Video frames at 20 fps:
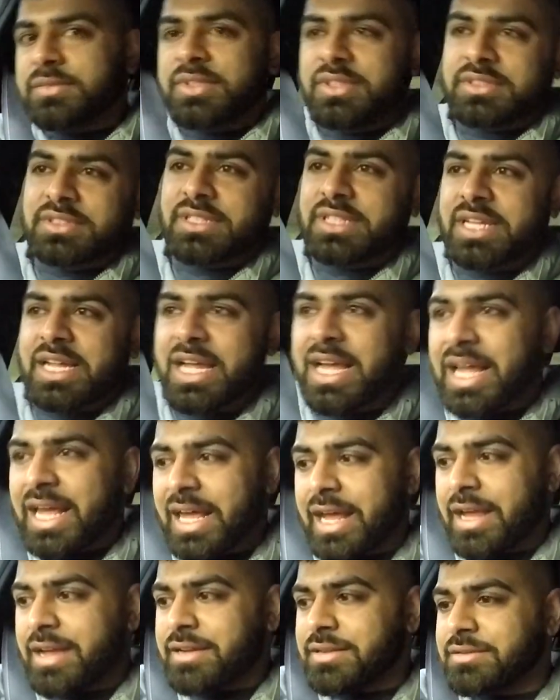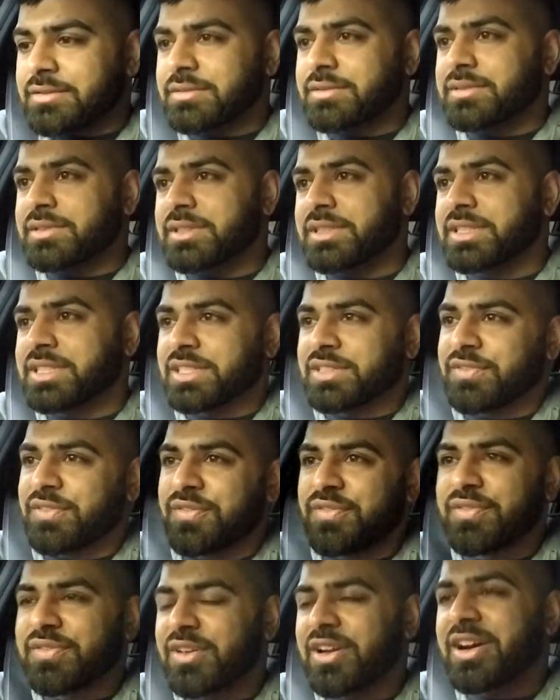So yeah, it just
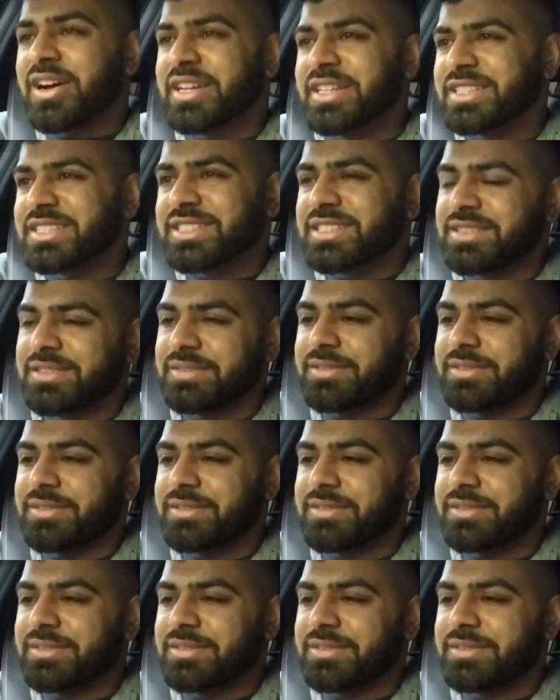flies.